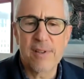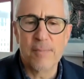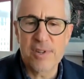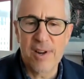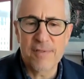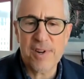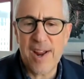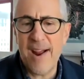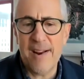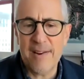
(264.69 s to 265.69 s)
themselves
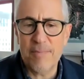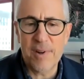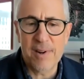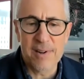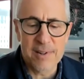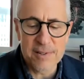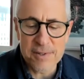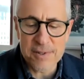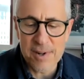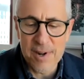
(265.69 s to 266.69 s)
can't,
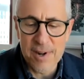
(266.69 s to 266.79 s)
because